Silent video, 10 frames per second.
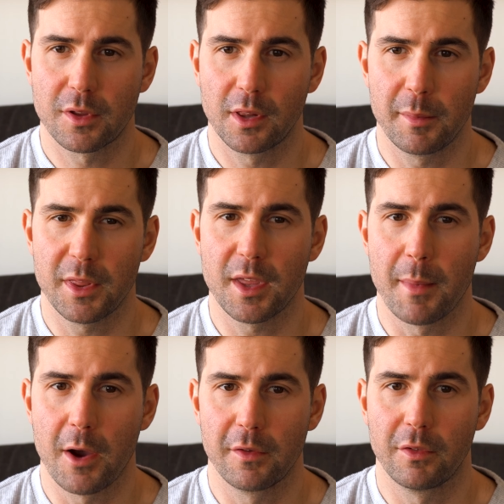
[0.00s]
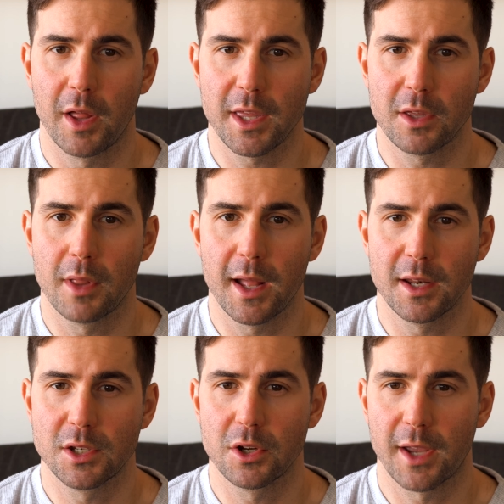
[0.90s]
to limit the amount of light you let
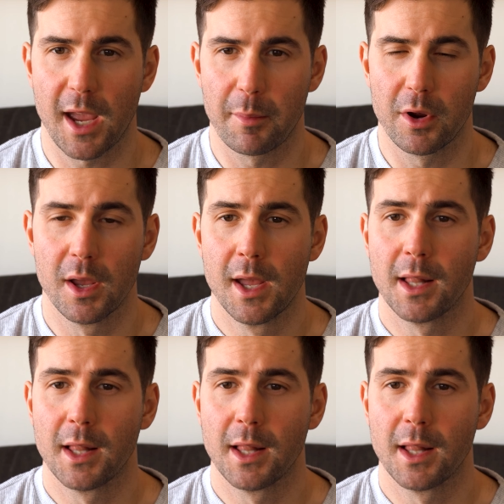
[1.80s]
into your camera,